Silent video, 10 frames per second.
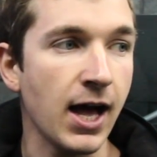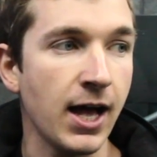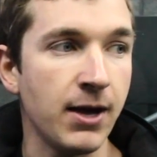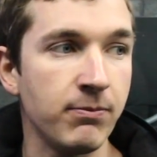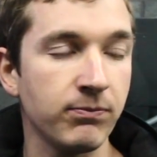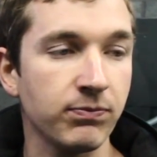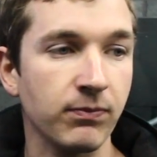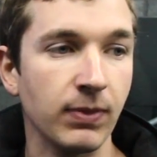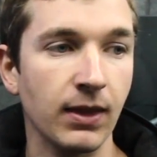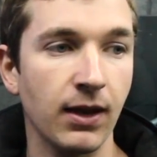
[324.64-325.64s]
And
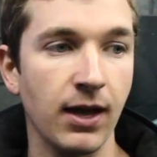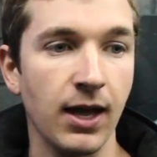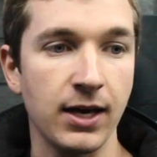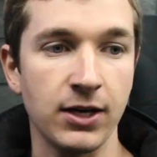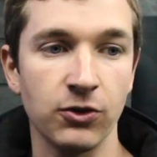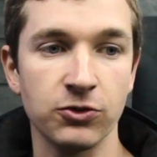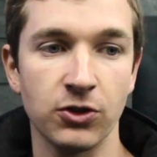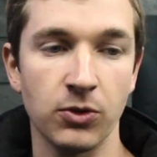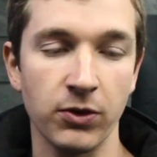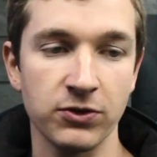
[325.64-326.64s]
he
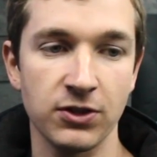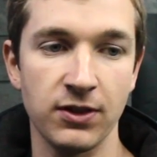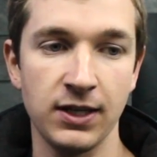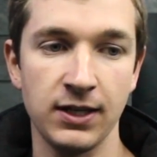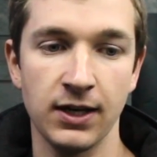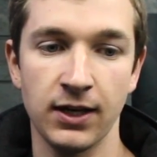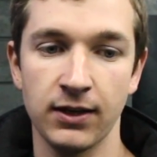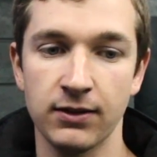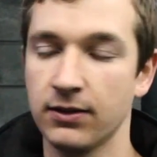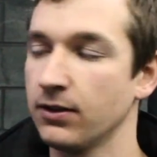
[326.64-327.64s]
also wanted
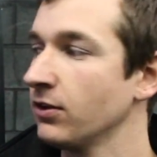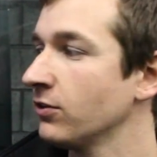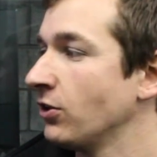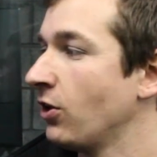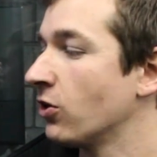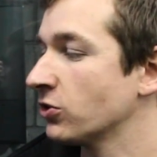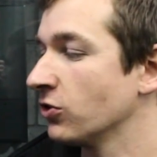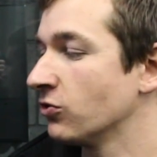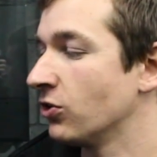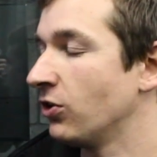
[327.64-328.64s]
the launch
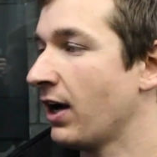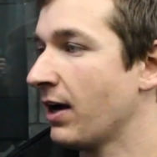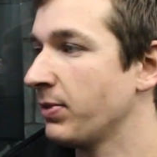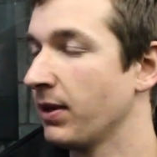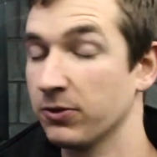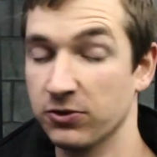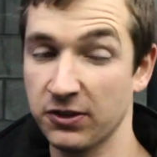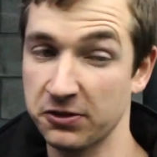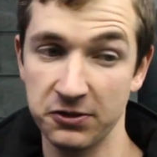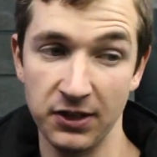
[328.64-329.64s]
control RPM, because
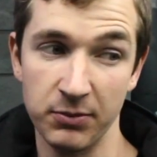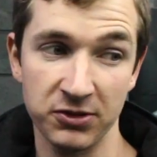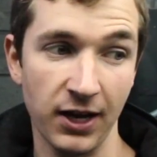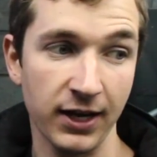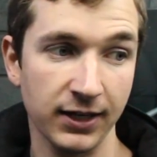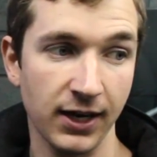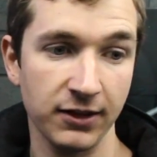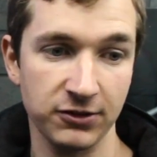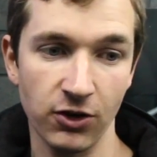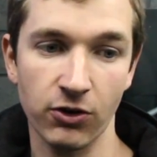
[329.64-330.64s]
this is the same as our car.
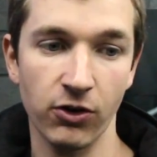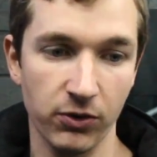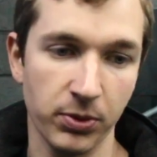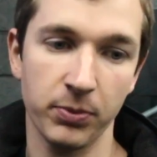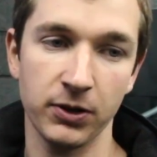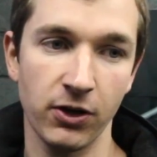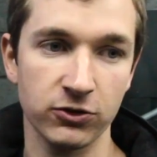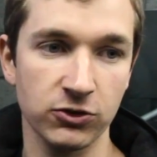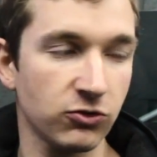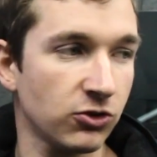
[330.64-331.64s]
It's not got the proper
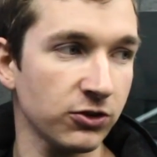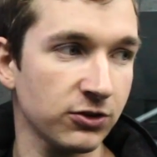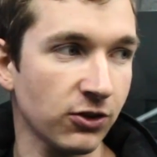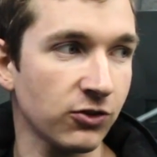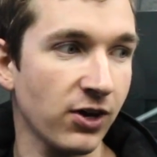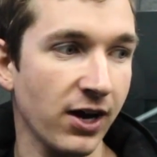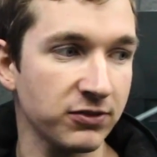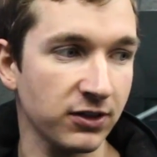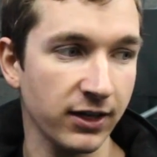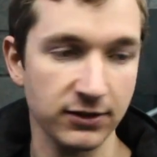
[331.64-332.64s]
launch control. It's not got drive
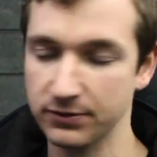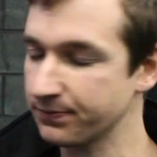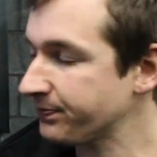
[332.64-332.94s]
select.